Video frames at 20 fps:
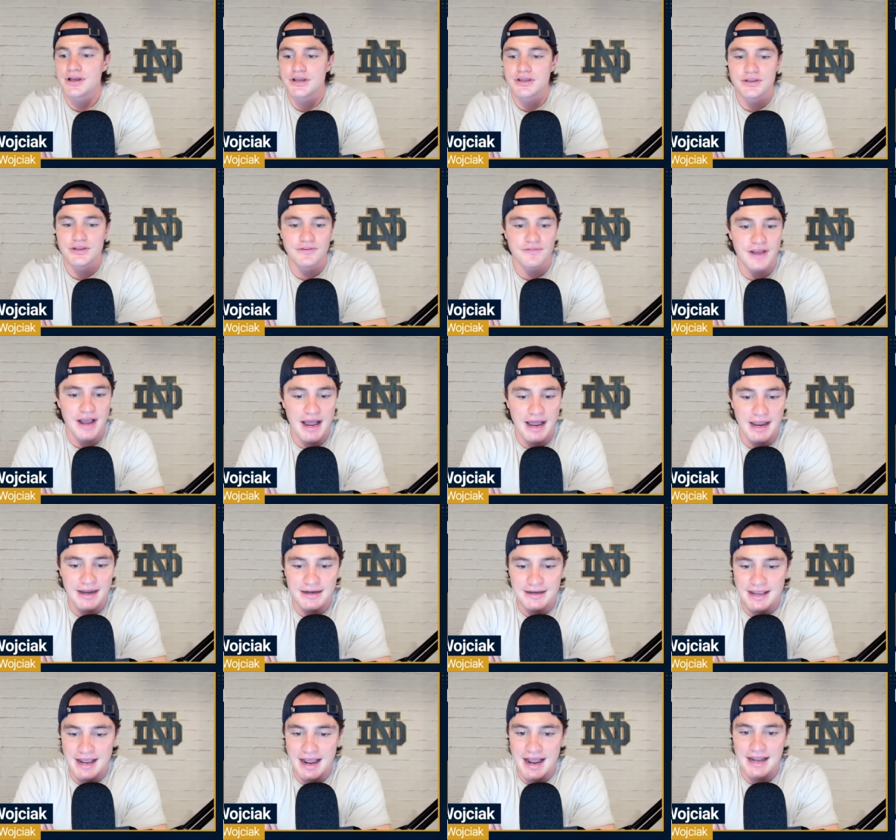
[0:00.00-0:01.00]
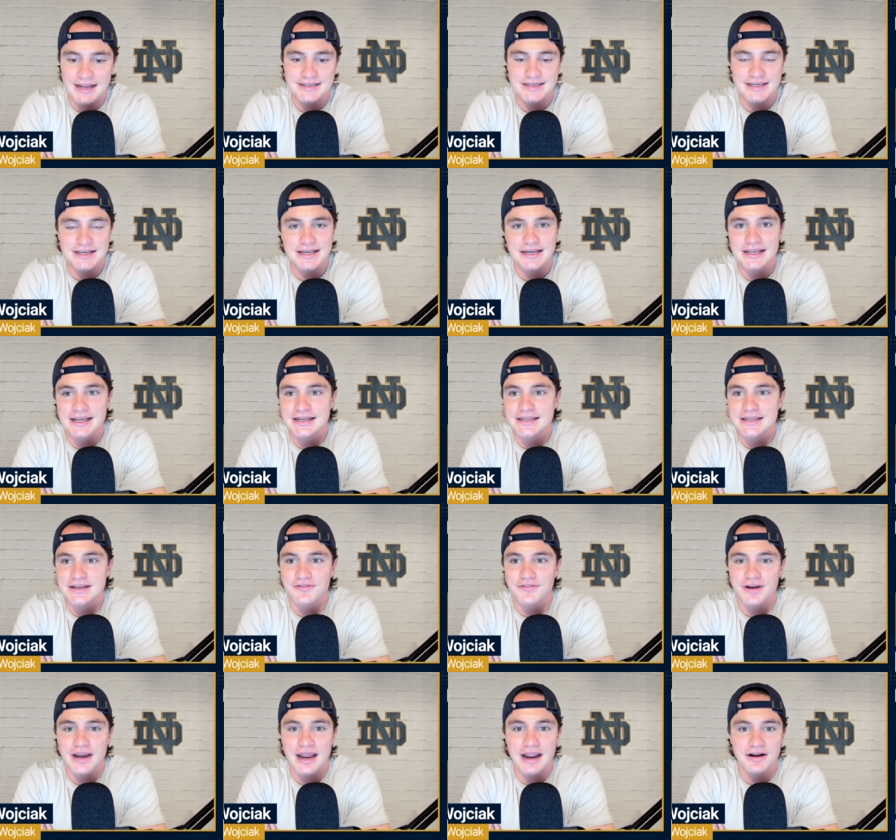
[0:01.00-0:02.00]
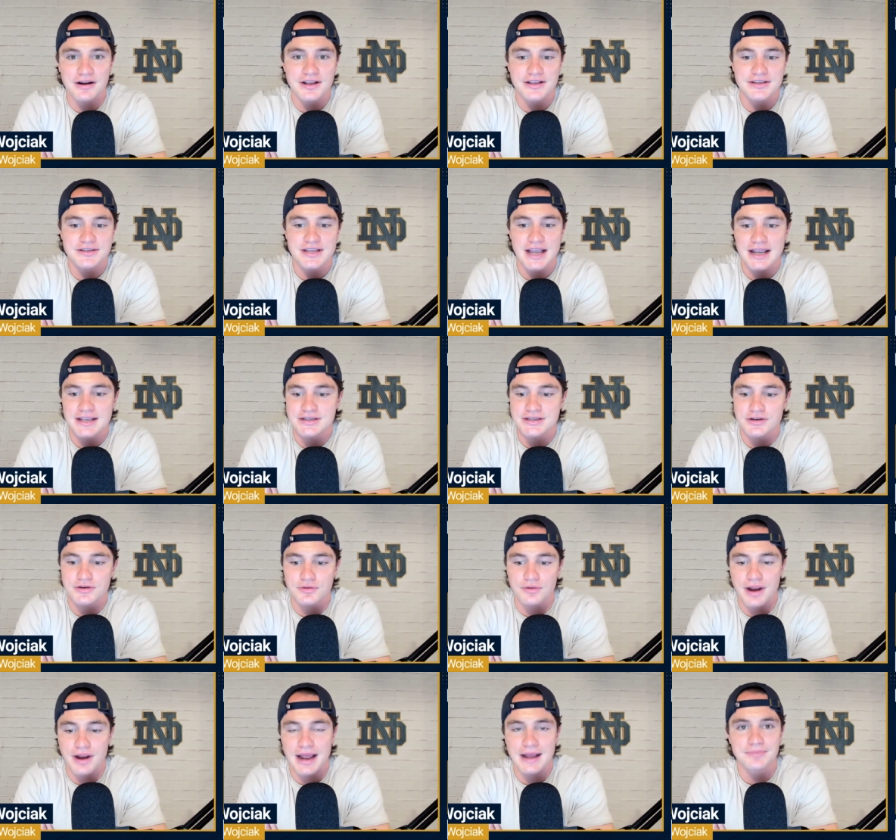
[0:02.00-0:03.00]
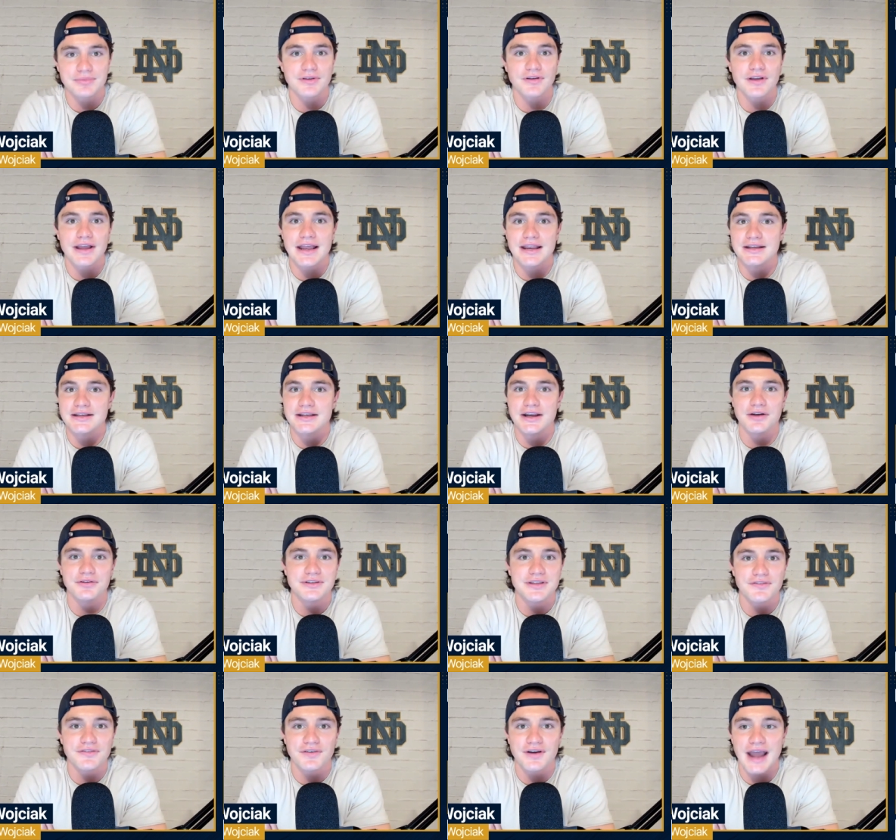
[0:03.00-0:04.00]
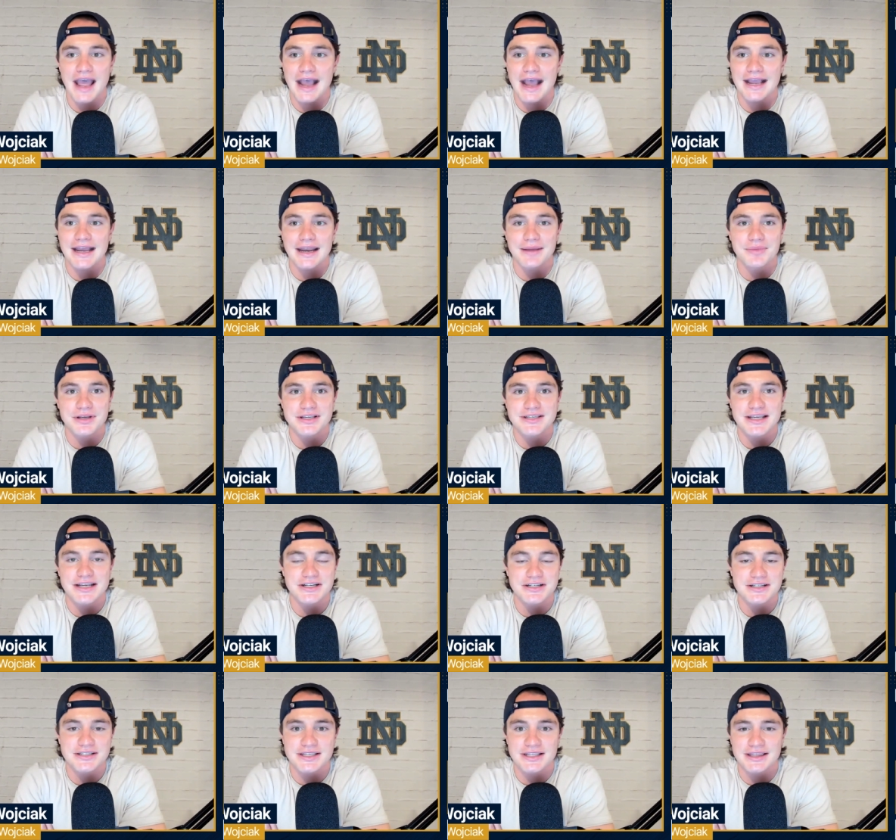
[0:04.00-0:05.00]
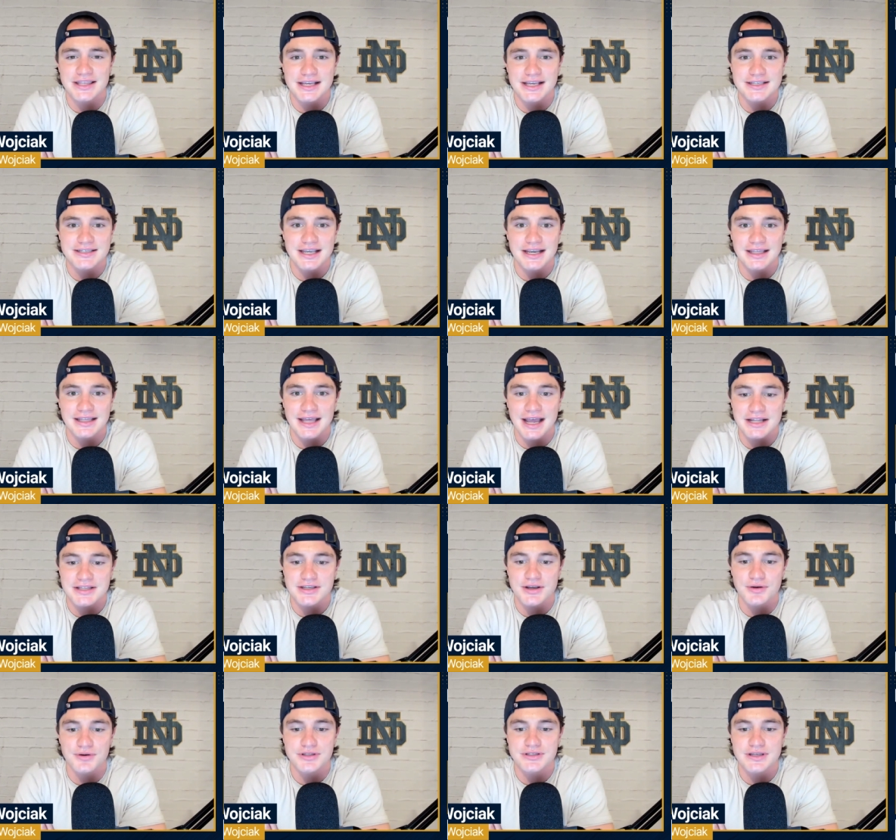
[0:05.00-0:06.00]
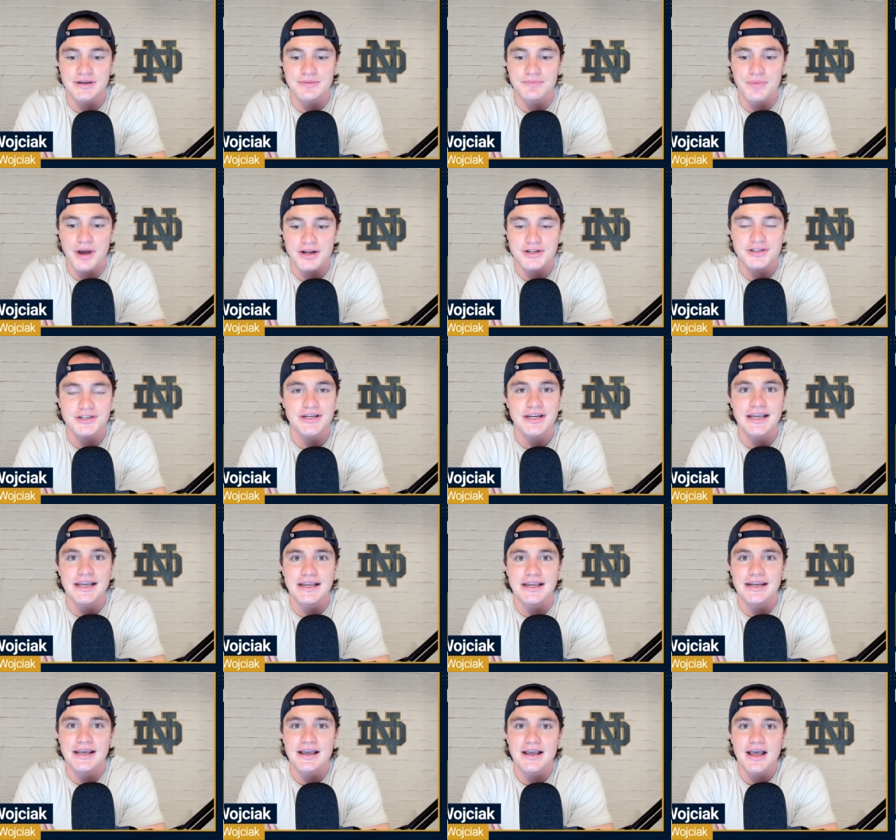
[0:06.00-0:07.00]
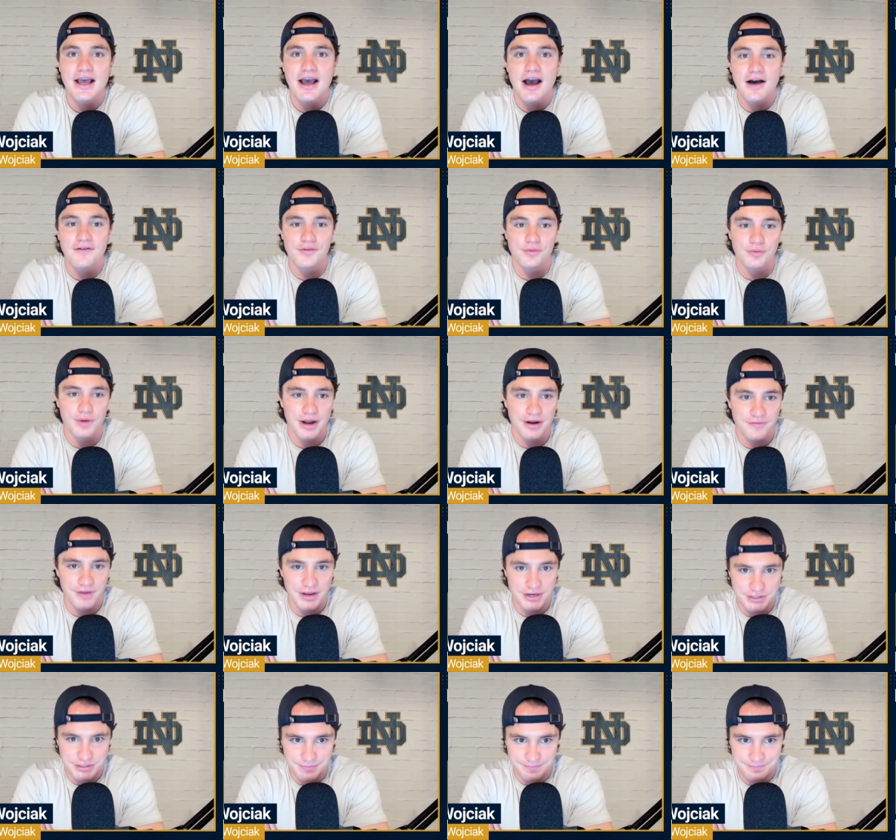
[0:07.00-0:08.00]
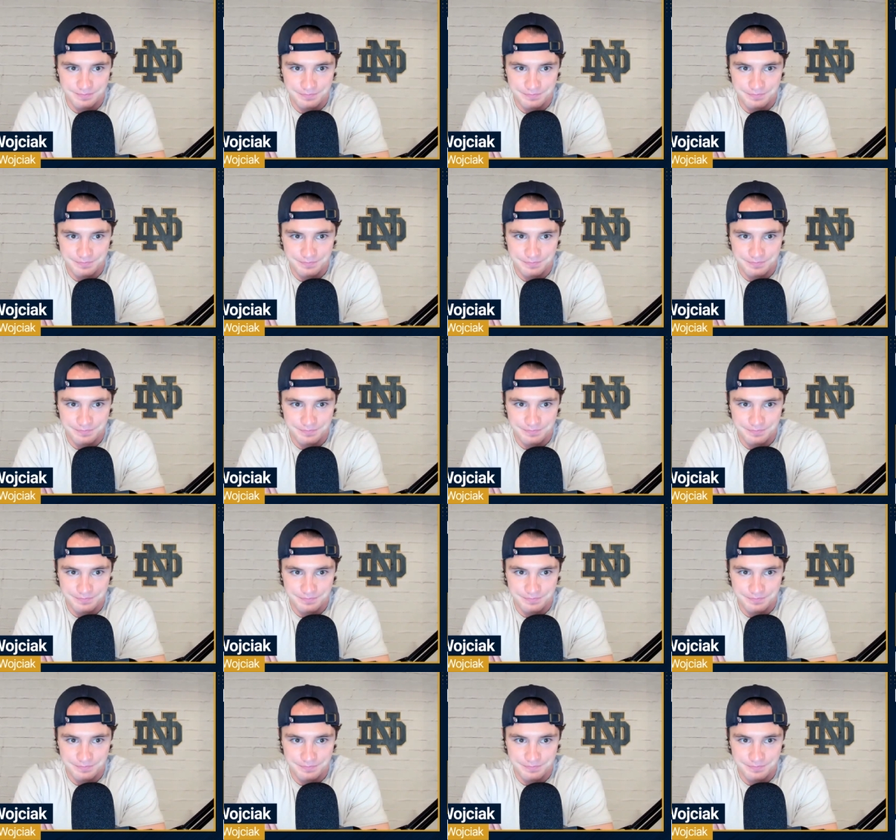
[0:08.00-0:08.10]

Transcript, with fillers: You've got guys eating in different areas, guys cramped in, you know, different academic stations and things like that. So it's in much need of a renovation.